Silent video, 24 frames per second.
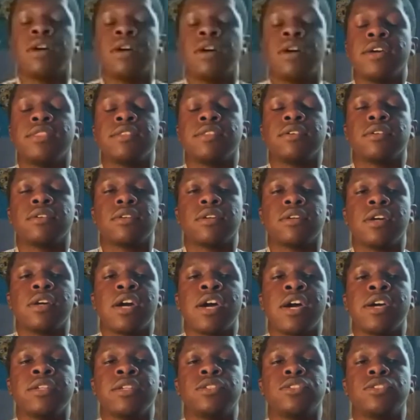think
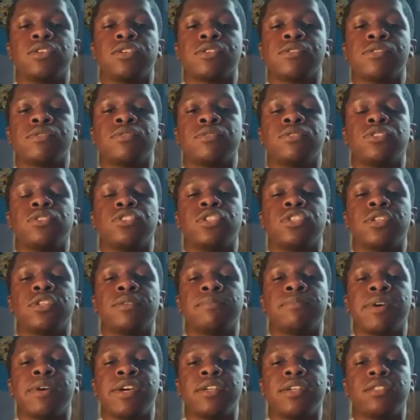God chose
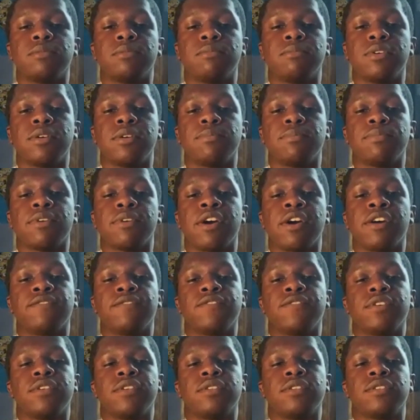Jeremiah to be a
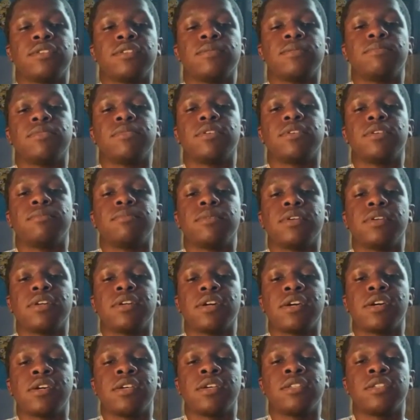prophet simply
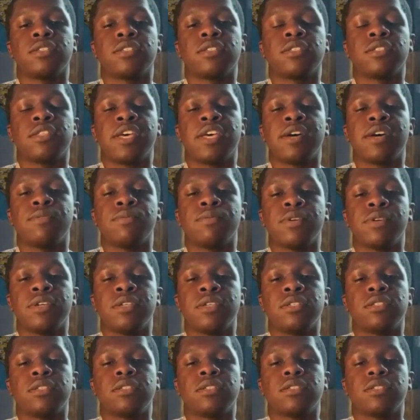because that
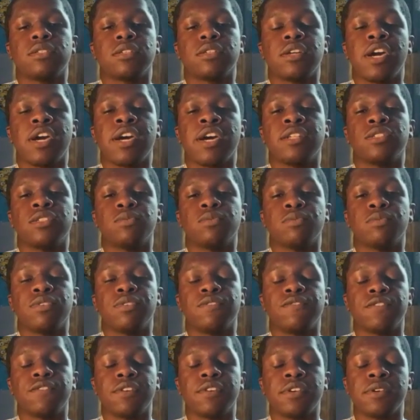was God's will
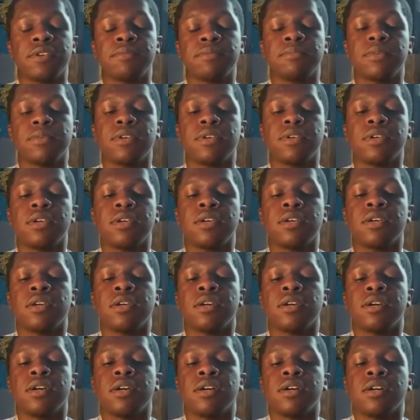for him
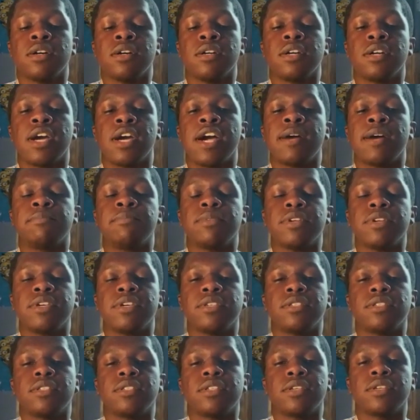uh, God
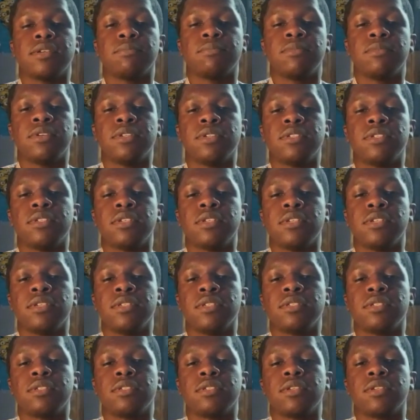placed the
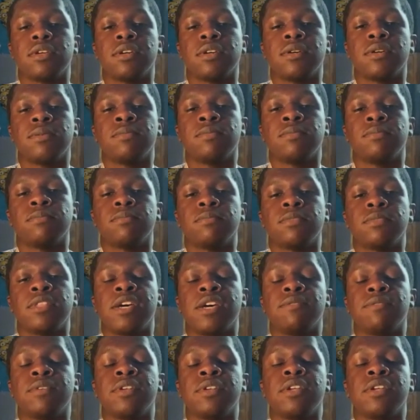abilities um,
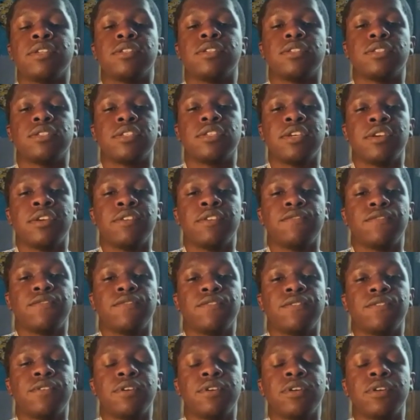that were necessary
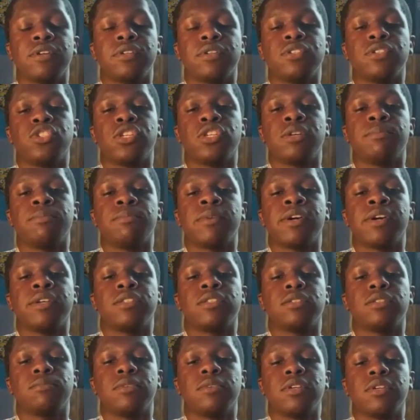for Jeremiah
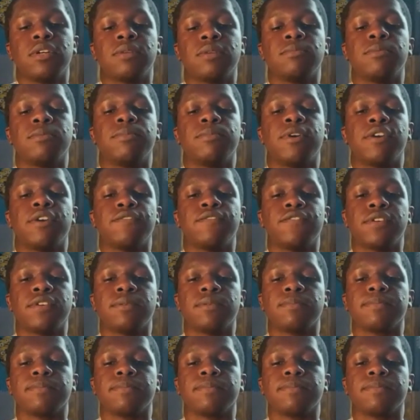to become a prophet.